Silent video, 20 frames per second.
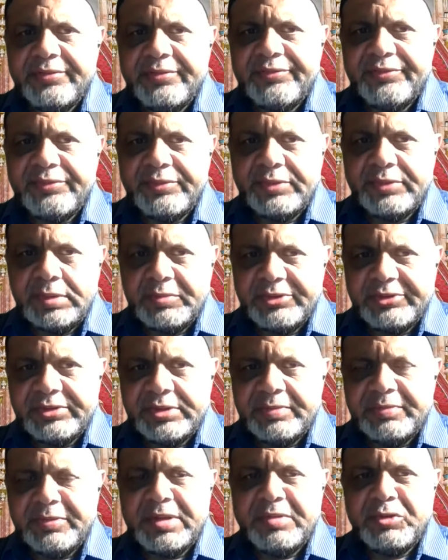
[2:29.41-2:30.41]
of the
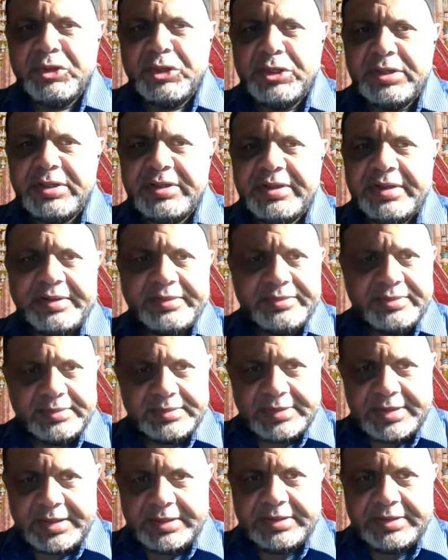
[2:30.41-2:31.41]
Muslim community and
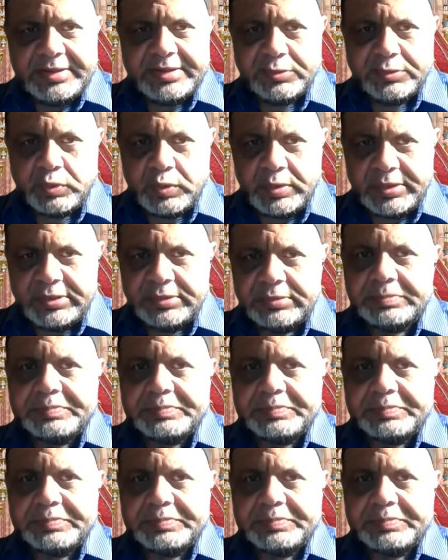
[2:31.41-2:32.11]
society as well.